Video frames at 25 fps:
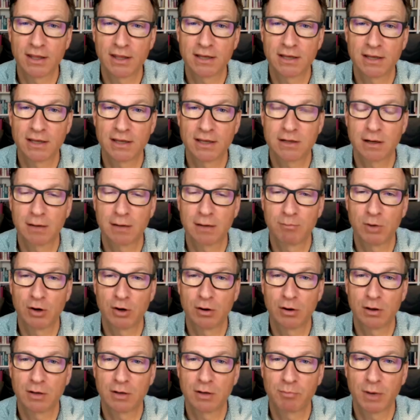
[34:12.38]
And I'm not.
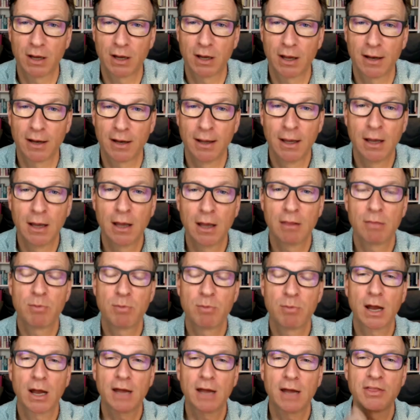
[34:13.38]
But
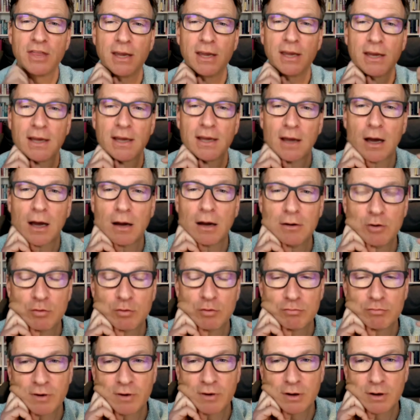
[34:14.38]
I think you're
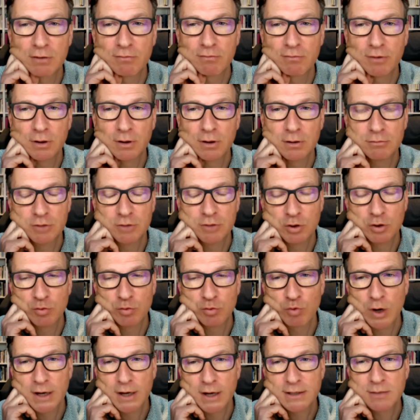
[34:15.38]

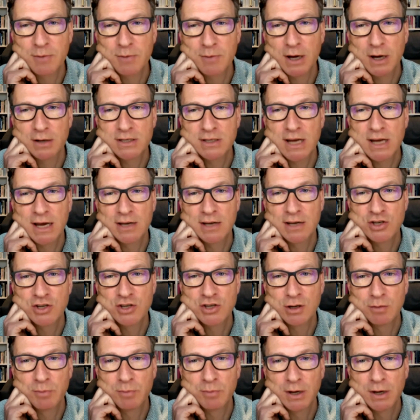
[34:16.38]
right about Tangier
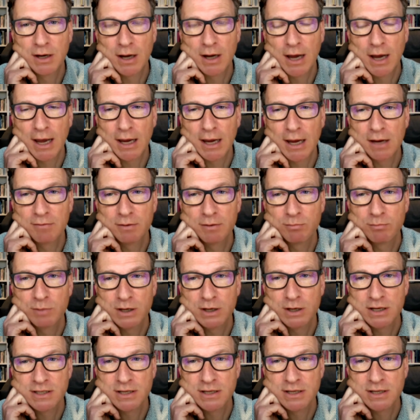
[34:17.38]
being a haven,
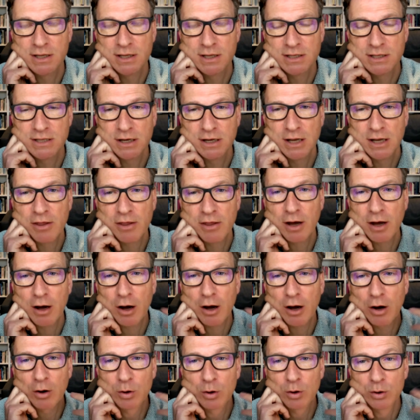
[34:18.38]
because there's another
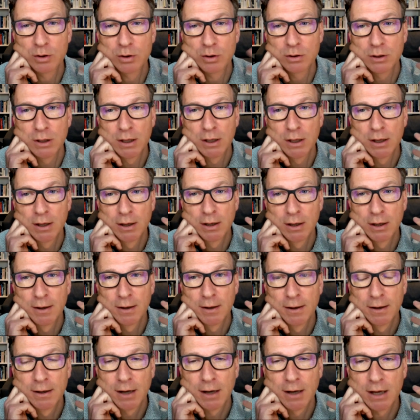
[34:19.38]
whole,
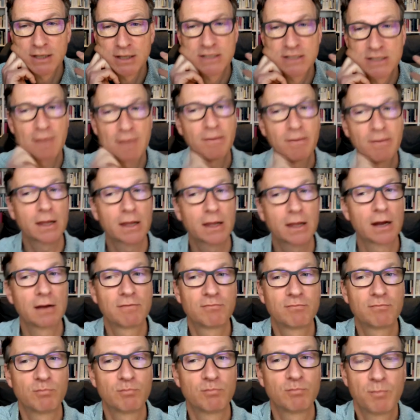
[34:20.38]
and something that I've
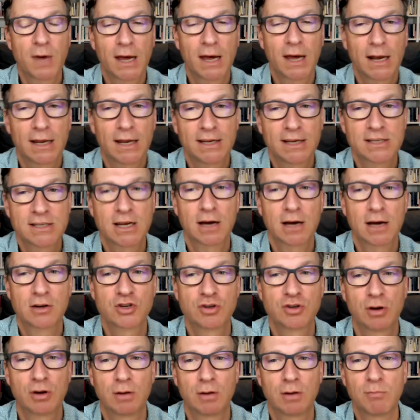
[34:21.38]
barely touched
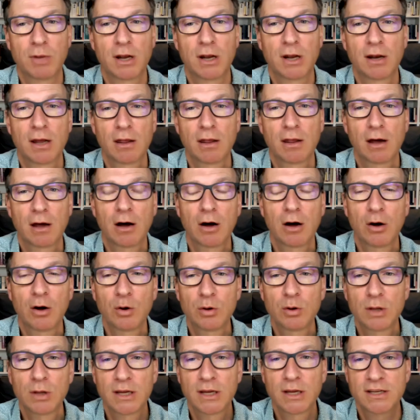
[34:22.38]
on, but another
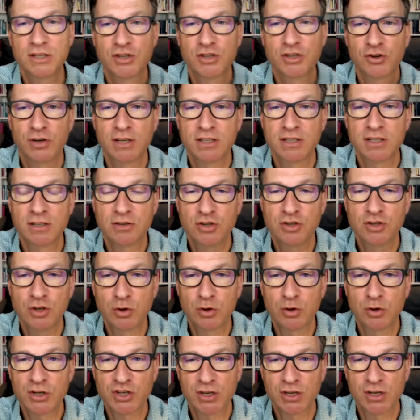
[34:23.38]
whole history is the
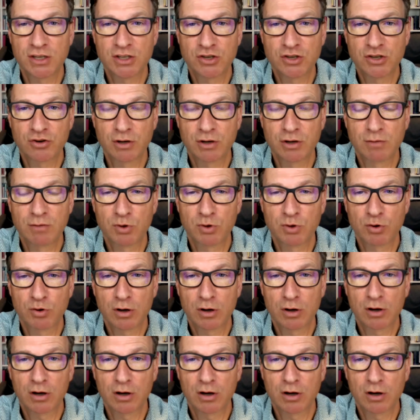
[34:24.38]
Jewish history in Morocco.